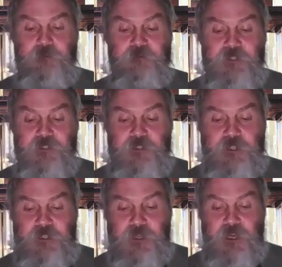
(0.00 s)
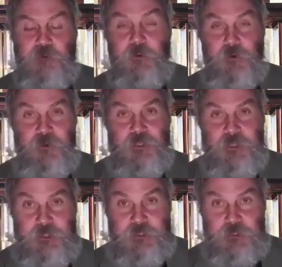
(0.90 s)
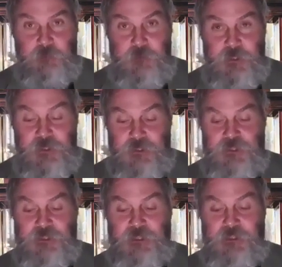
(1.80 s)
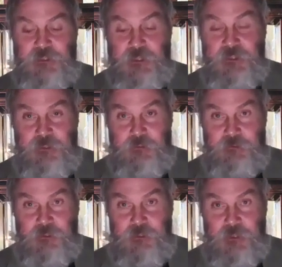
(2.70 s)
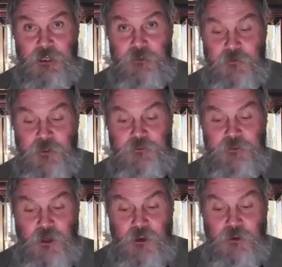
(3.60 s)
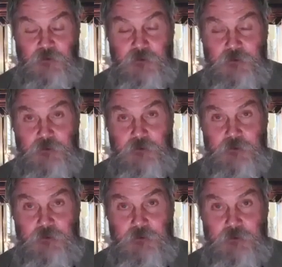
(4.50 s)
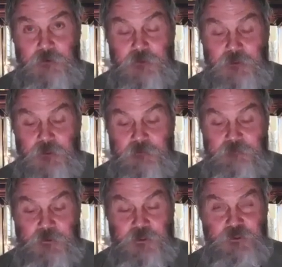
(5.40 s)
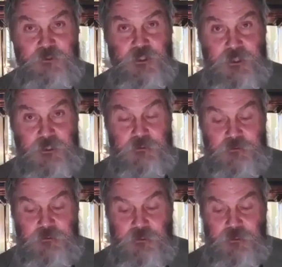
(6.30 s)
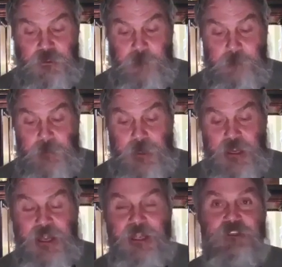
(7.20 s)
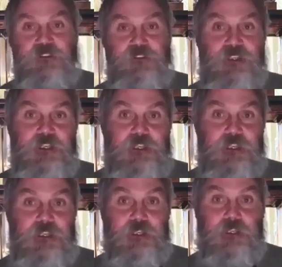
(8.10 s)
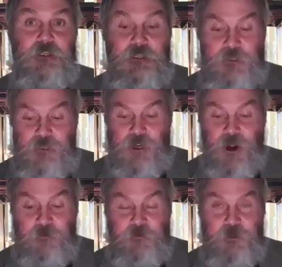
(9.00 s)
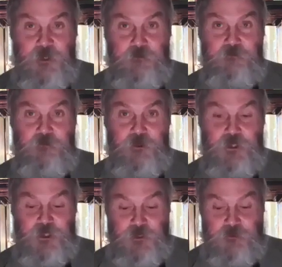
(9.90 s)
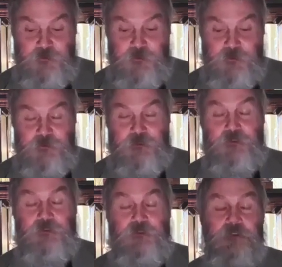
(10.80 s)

And the Lord visited upon him the guilt of us all. Verse 6 and see offering for guilt.